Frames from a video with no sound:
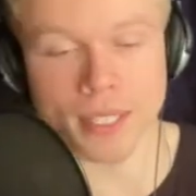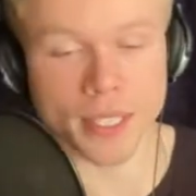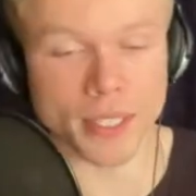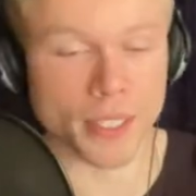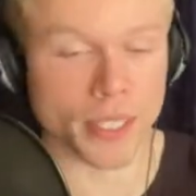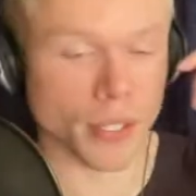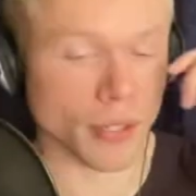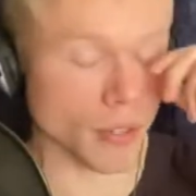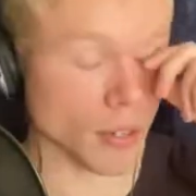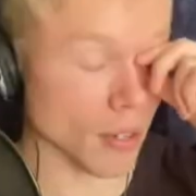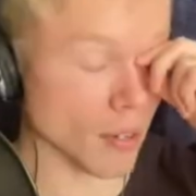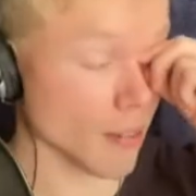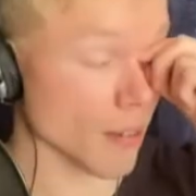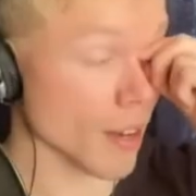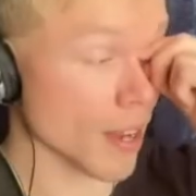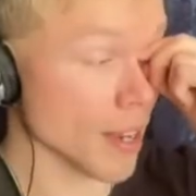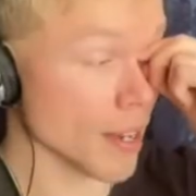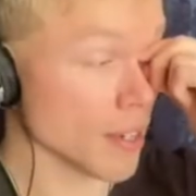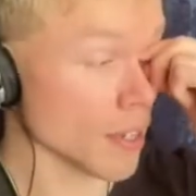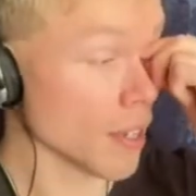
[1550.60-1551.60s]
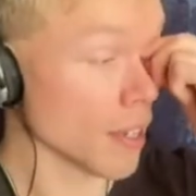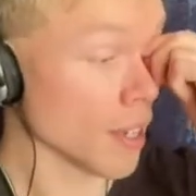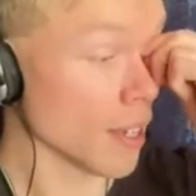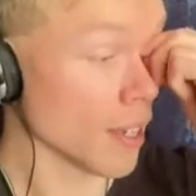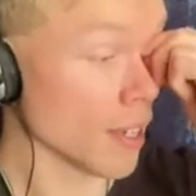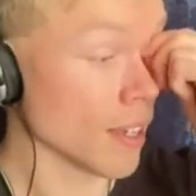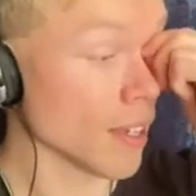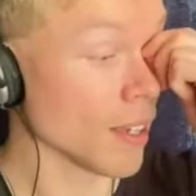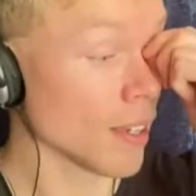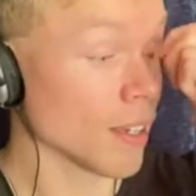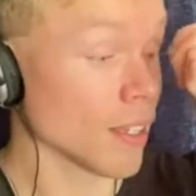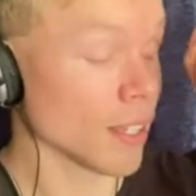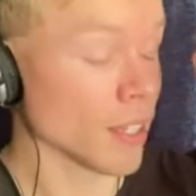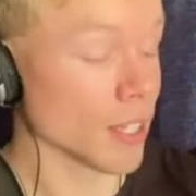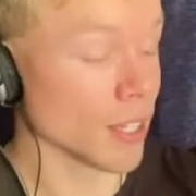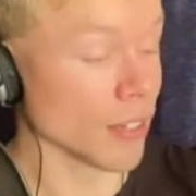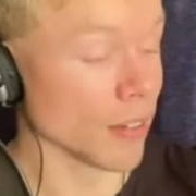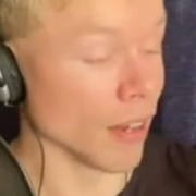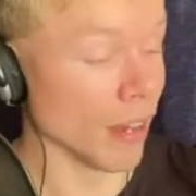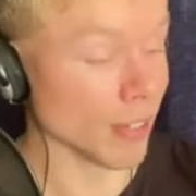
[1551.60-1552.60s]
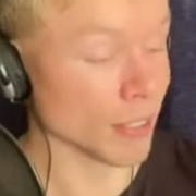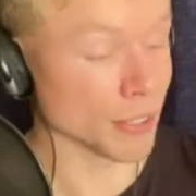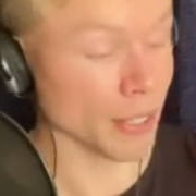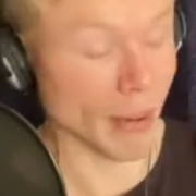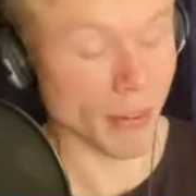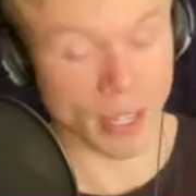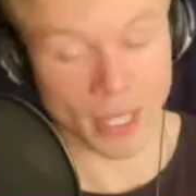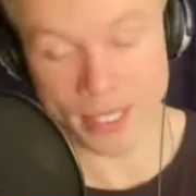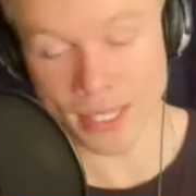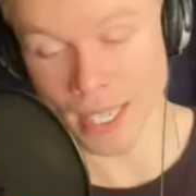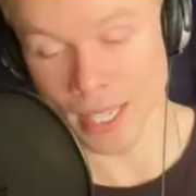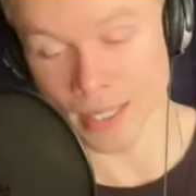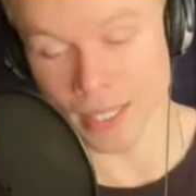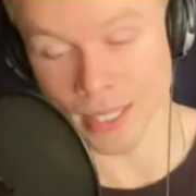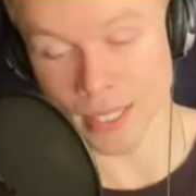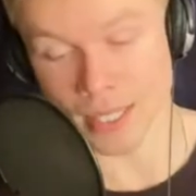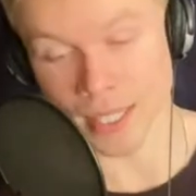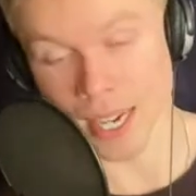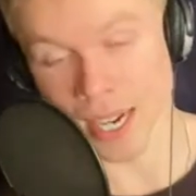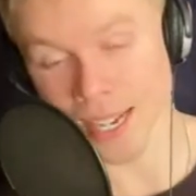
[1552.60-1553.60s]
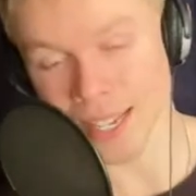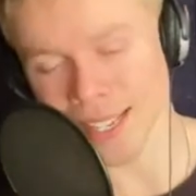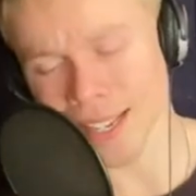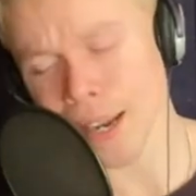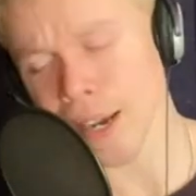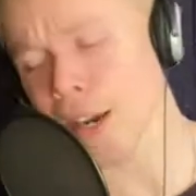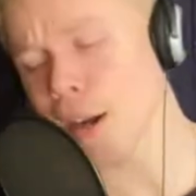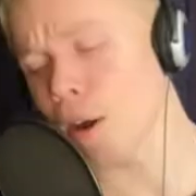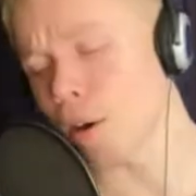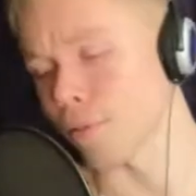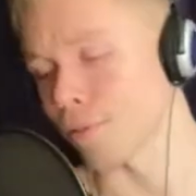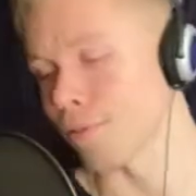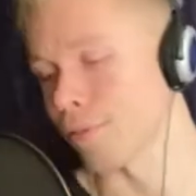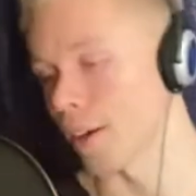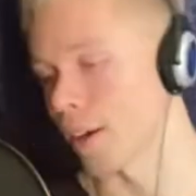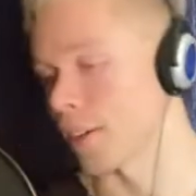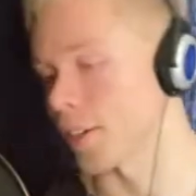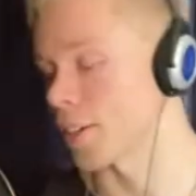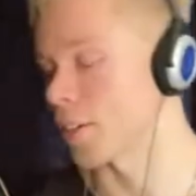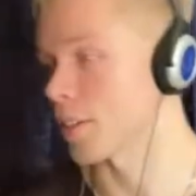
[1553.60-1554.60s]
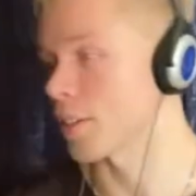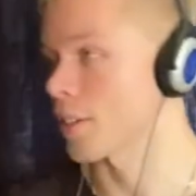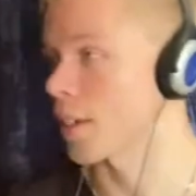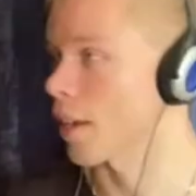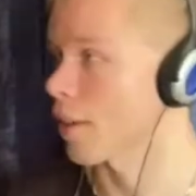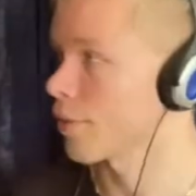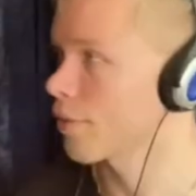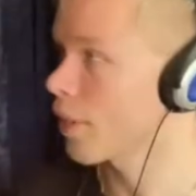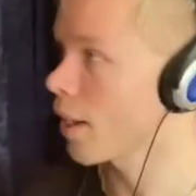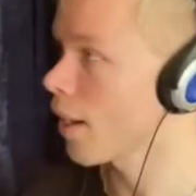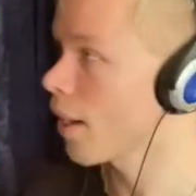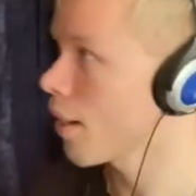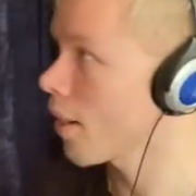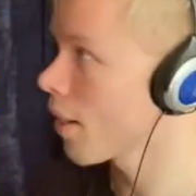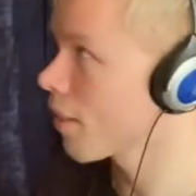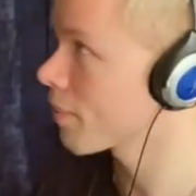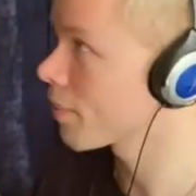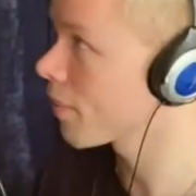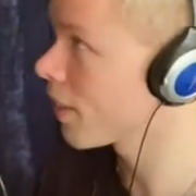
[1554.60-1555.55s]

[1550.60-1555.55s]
to, all right? Oh, Trevor, that sounds exciting. Go fuck yourself. Actually,